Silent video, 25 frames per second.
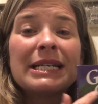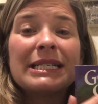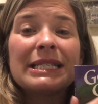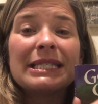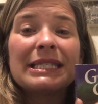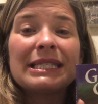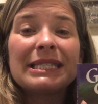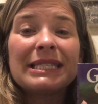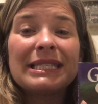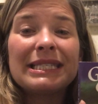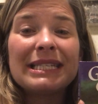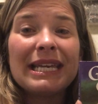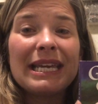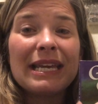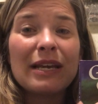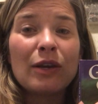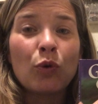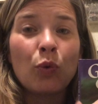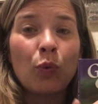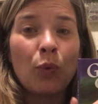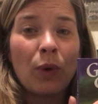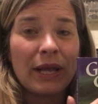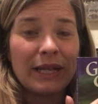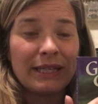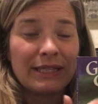
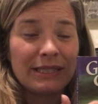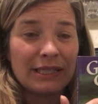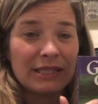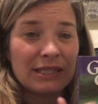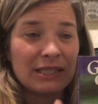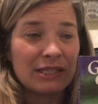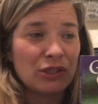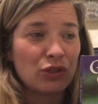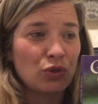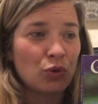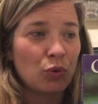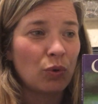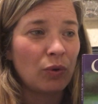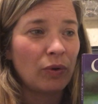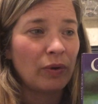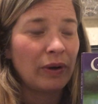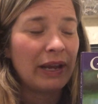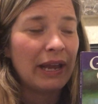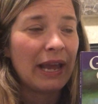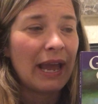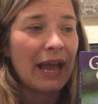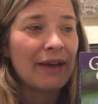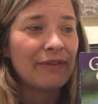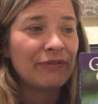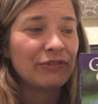sequence a
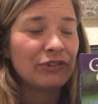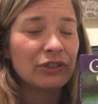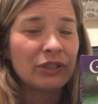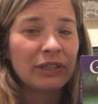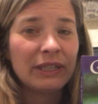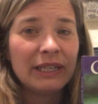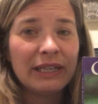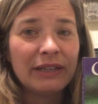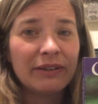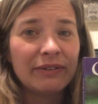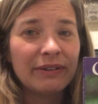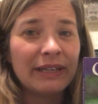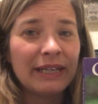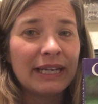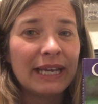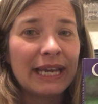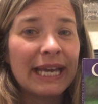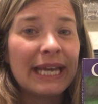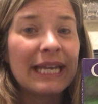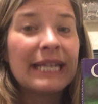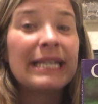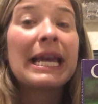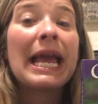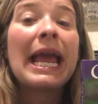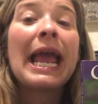story after hearing
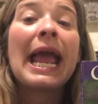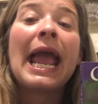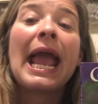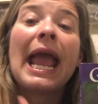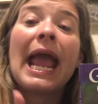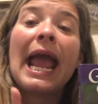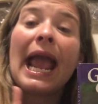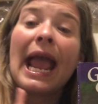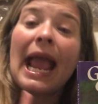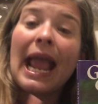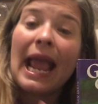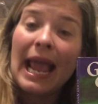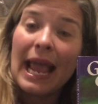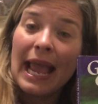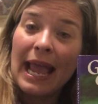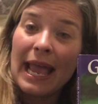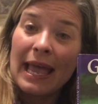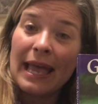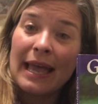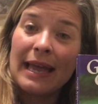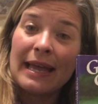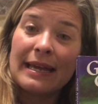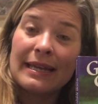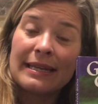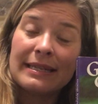it
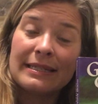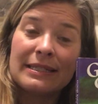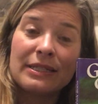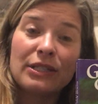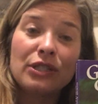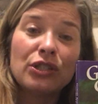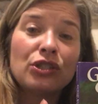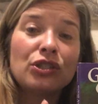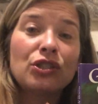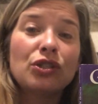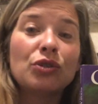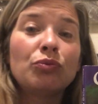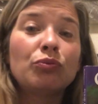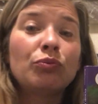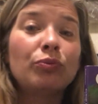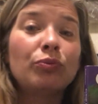and to